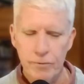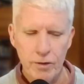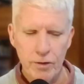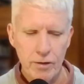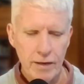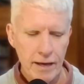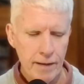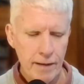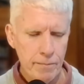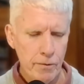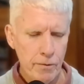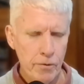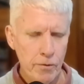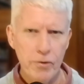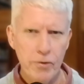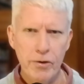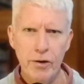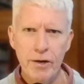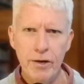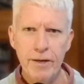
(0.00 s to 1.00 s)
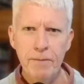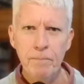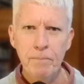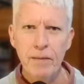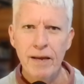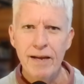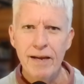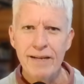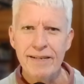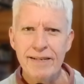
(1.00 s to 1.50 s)
So cameronii
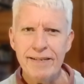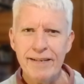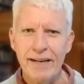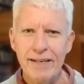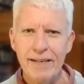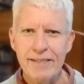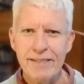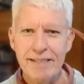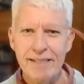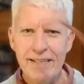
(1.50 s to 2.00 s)
does